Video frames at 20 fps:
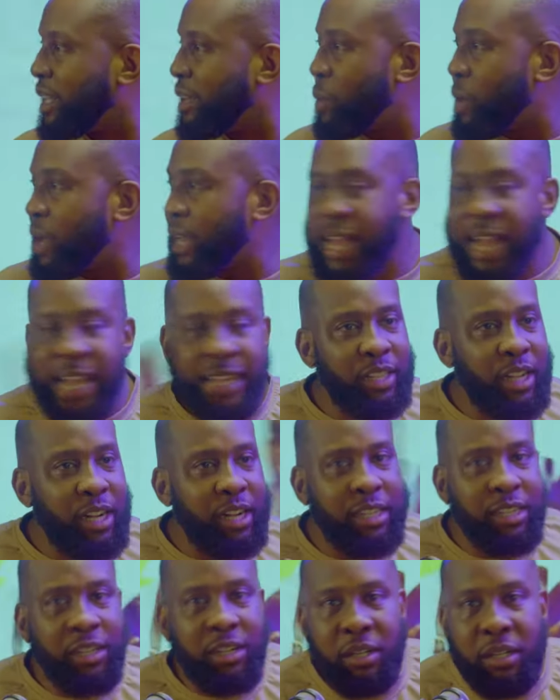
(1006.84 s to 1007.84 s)
what,
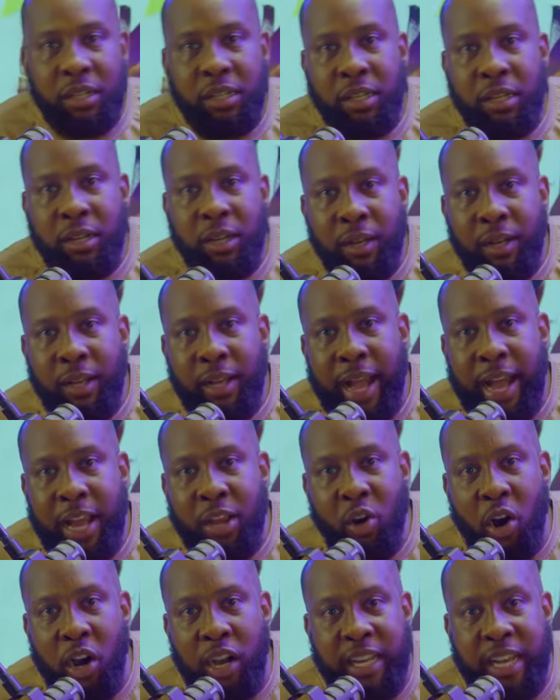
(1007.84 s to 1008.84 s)
are
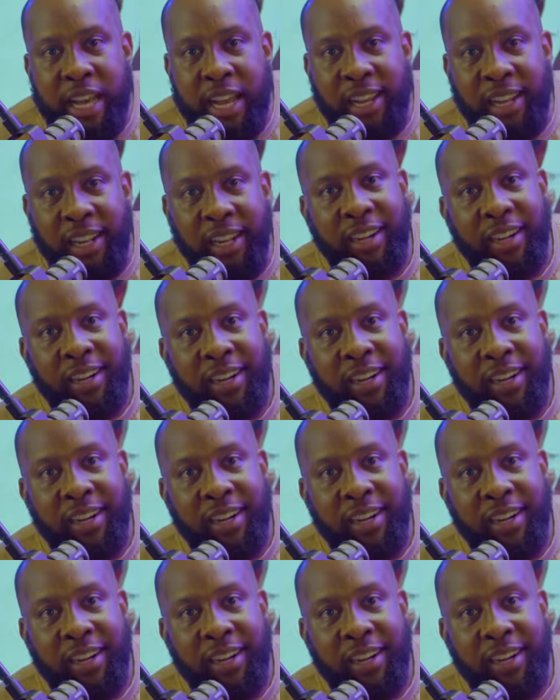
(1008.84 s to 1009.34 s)
you okay?